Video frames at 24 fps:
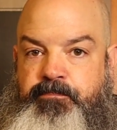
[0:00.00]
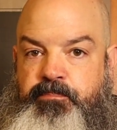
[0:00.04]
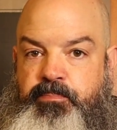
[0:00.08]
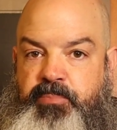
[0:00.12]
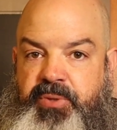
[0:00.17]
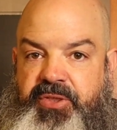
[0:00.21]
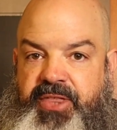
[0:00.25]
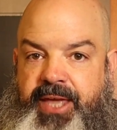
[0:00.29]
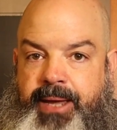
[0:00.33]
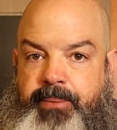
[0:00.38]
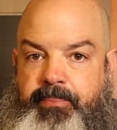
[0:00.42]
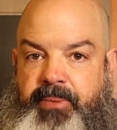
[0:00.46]

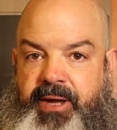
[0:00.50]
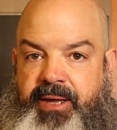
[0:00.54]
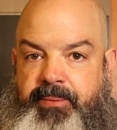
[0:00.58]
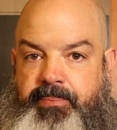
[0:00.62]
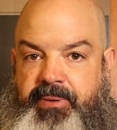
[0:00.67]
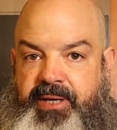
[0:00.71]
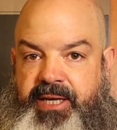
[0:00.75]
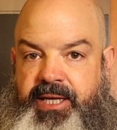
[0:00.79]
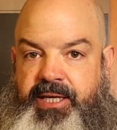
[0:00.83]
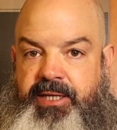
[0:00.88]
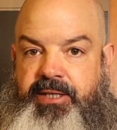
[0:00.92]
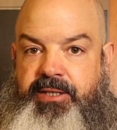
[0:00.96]
but that might
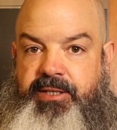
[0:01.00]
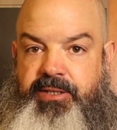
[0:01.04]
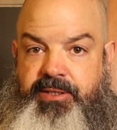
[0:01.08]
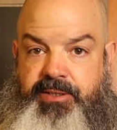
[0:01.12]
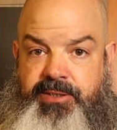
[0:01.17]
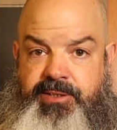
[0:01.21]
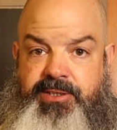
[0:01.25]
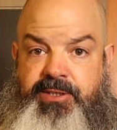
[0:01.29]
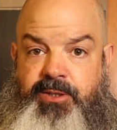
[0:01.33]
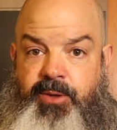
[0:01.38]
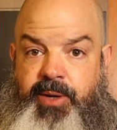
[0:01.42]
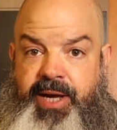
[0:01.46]
be.
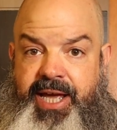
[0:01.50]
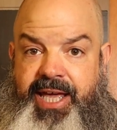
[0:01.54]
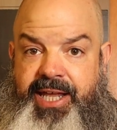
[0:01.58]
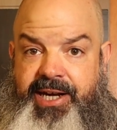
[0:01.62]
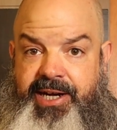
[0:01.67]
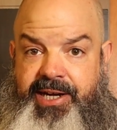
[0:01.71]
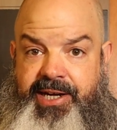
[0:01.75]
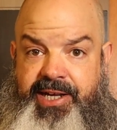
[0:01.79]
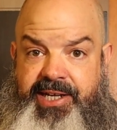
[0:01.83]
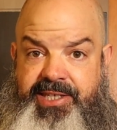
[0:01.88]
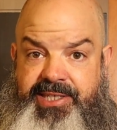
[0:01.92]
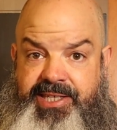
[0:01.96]
So I had
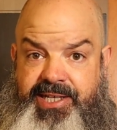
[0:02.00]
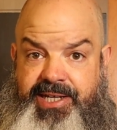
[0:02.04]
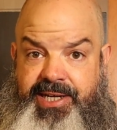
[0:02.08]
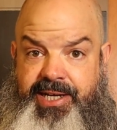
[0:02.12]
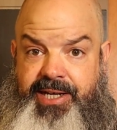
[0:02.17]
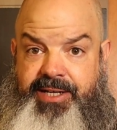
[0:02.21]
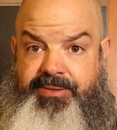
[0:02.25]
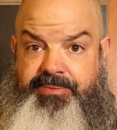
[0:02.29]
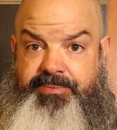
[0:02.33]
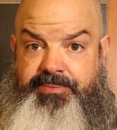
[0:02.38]
an idea.